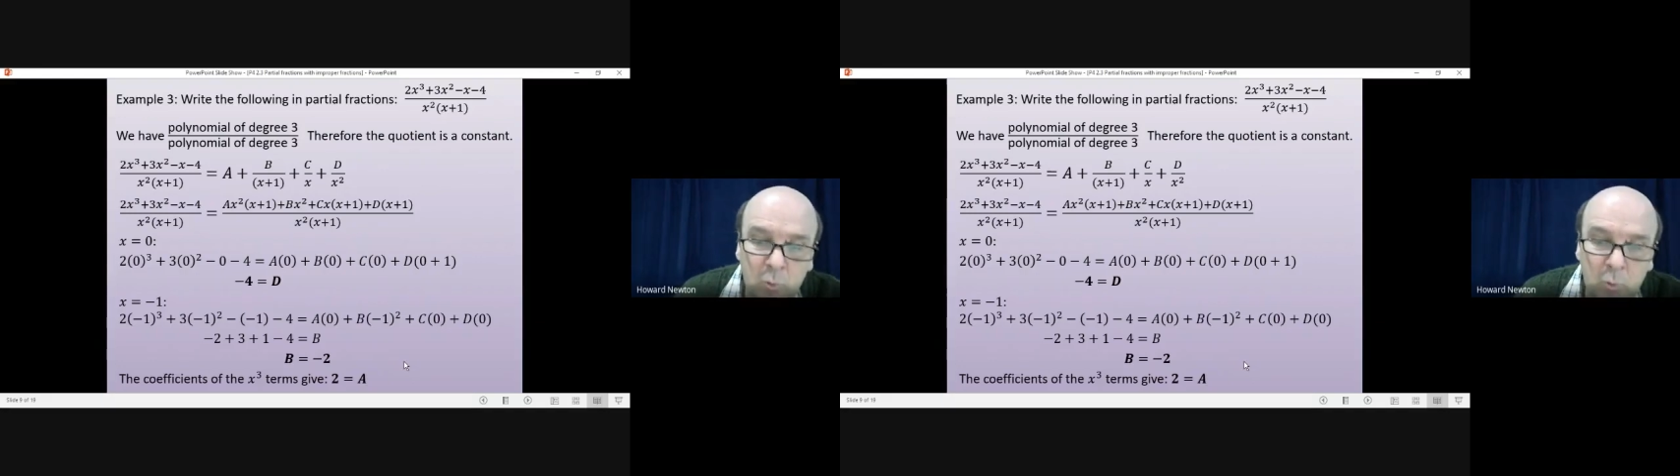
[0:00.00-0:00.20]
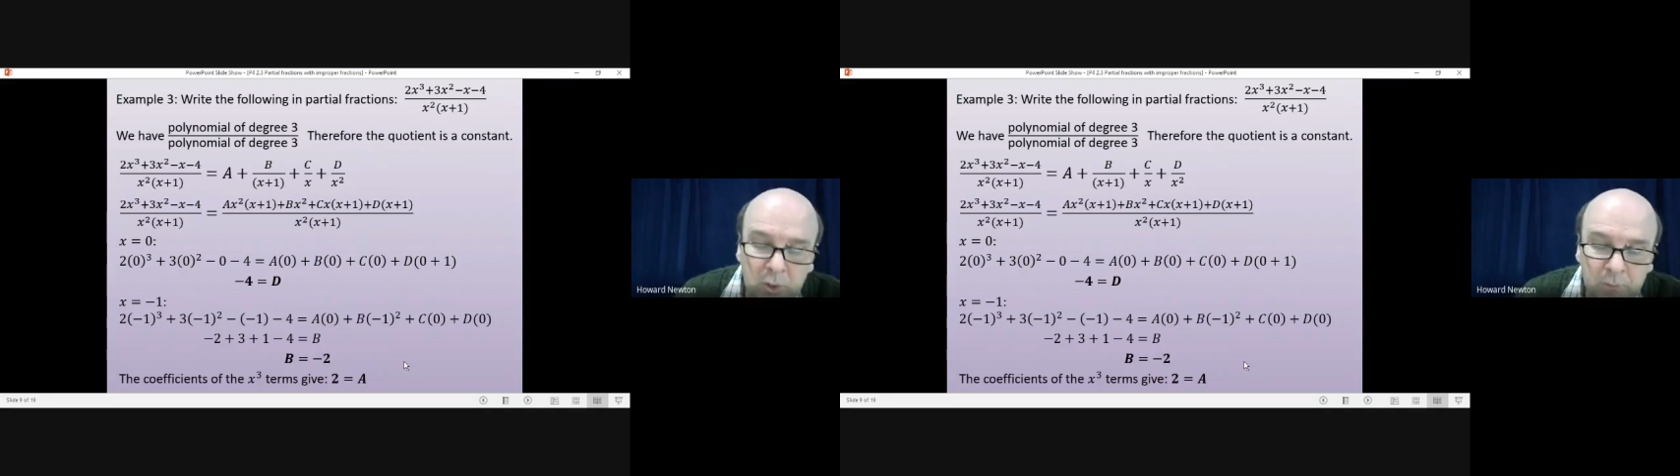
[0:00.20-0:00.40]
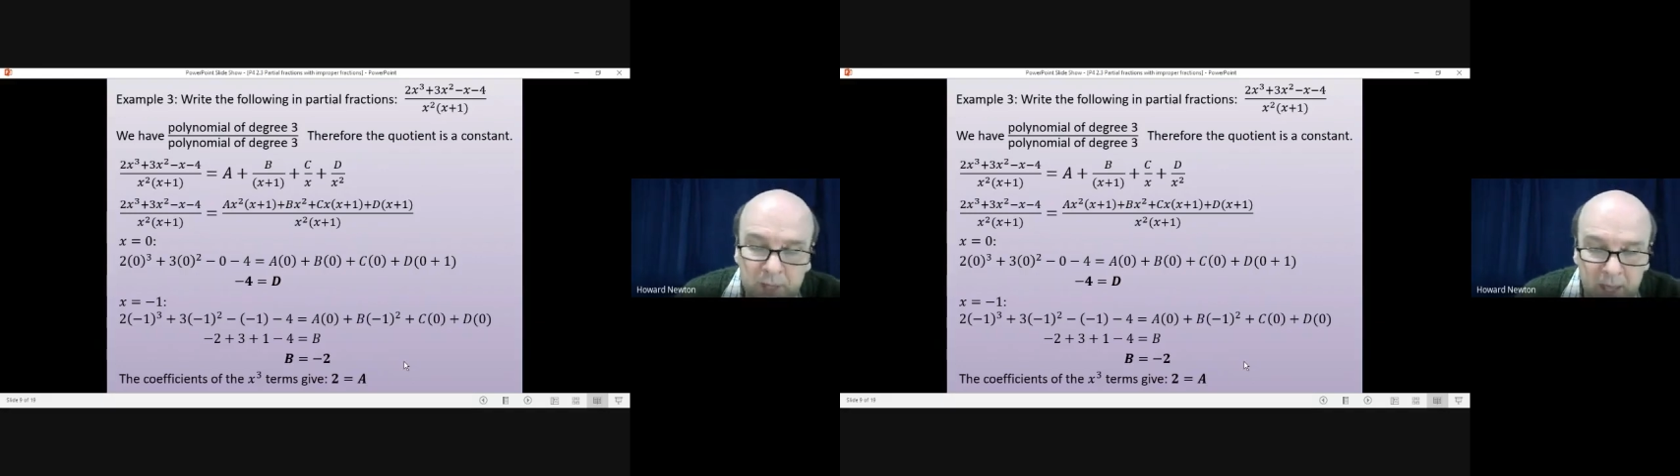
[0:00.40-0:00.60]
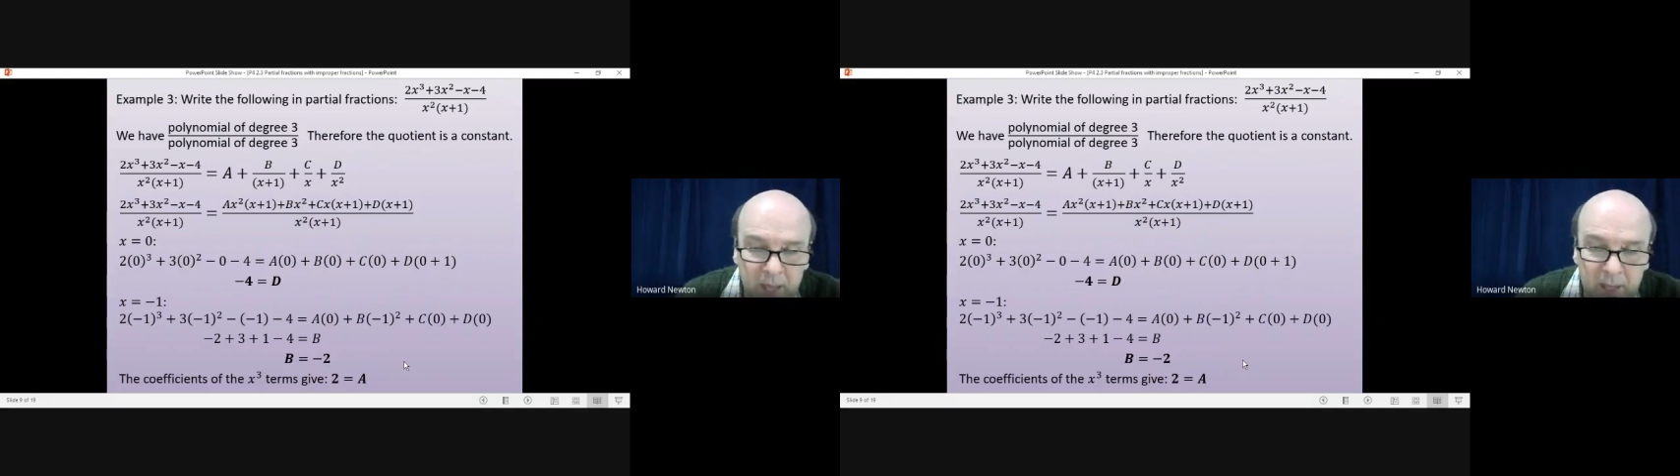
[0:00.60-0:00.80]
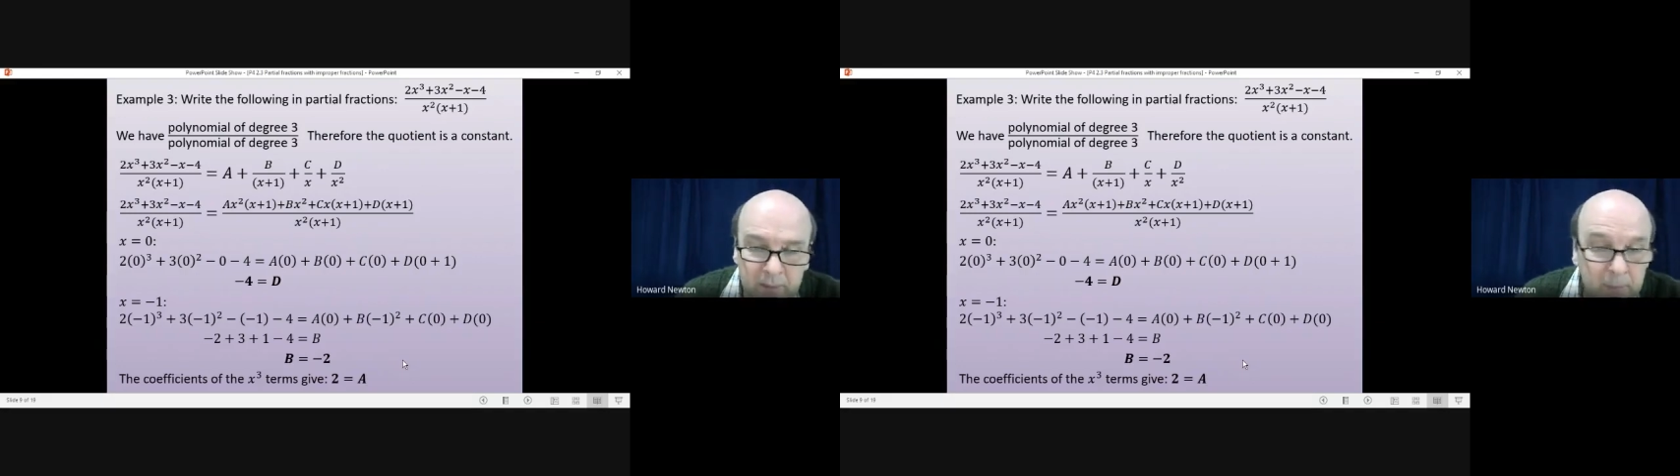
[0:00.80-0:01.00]
will be
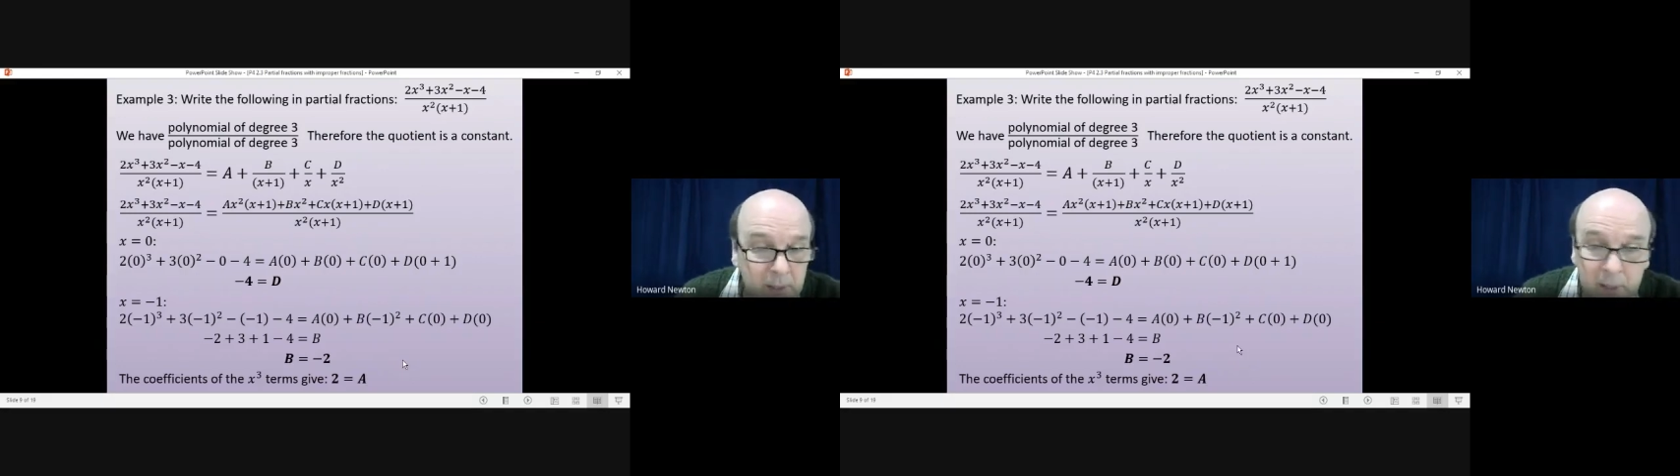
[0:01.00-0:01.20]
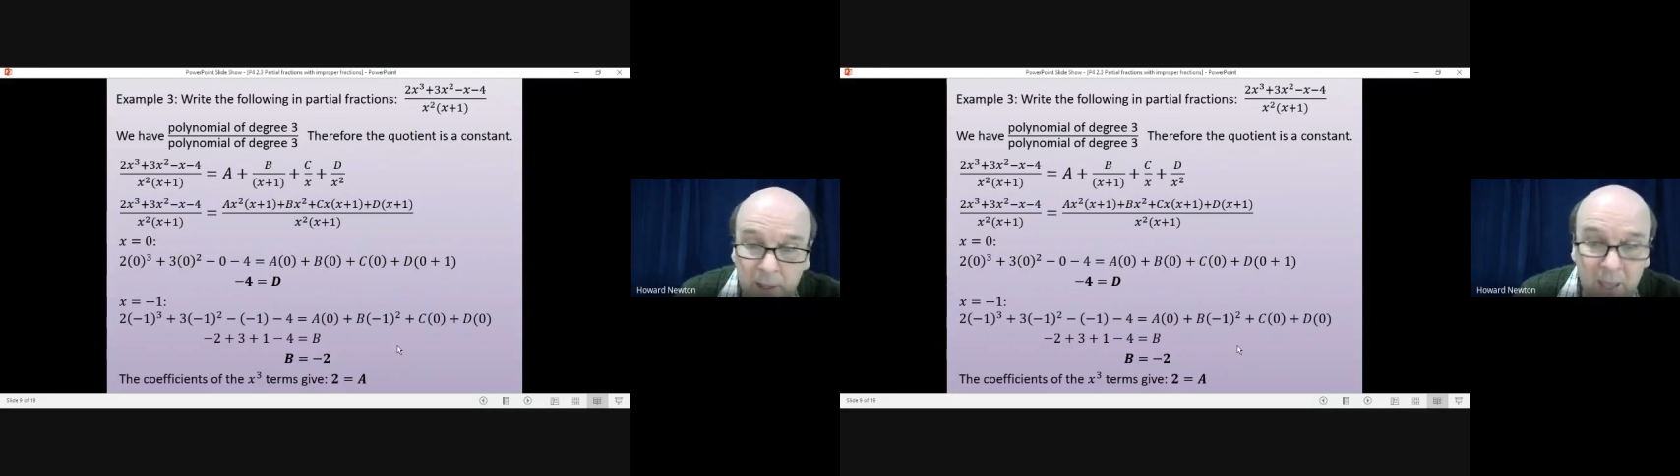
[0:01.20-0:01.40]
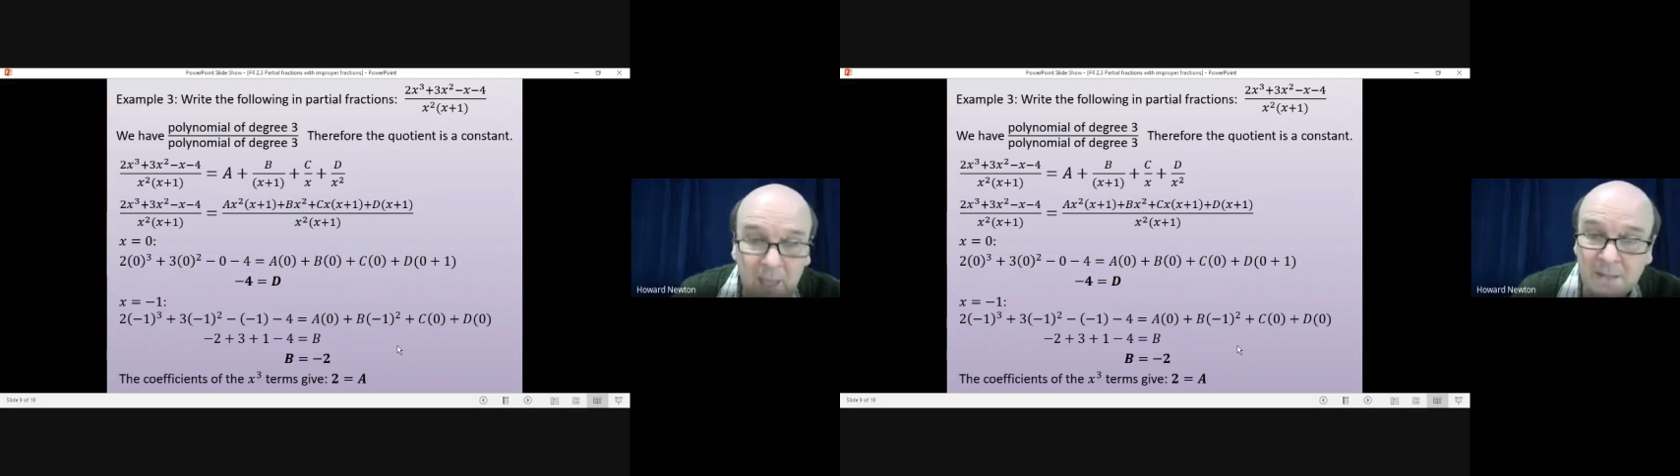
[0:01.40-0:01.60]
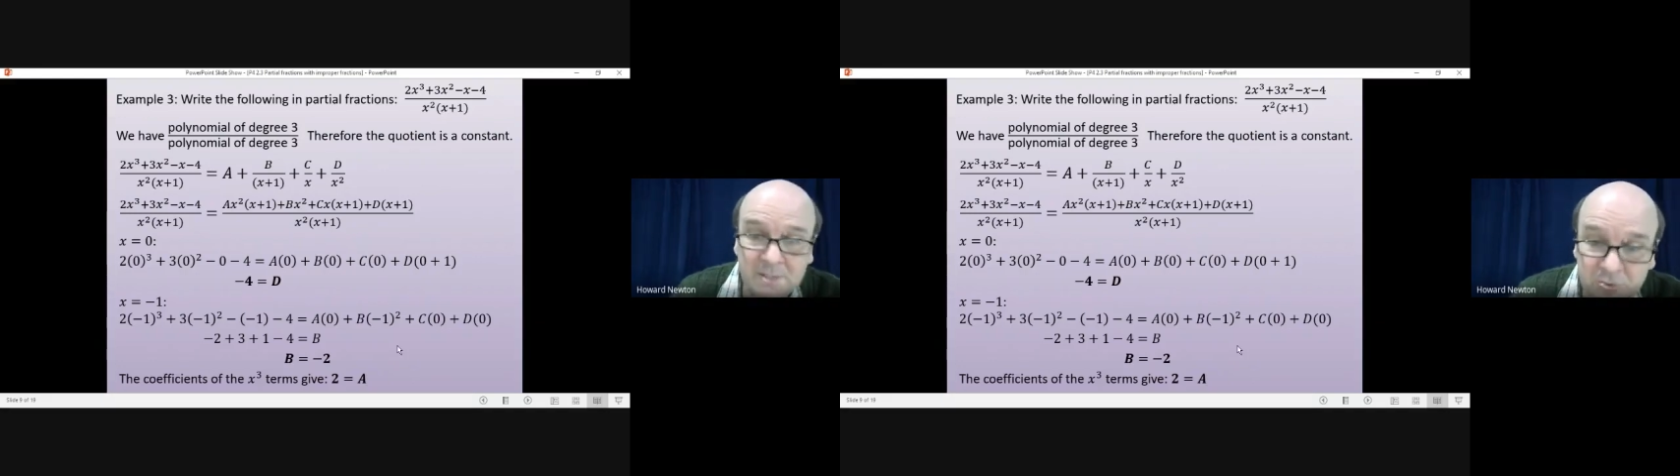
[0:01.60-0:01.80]
a, and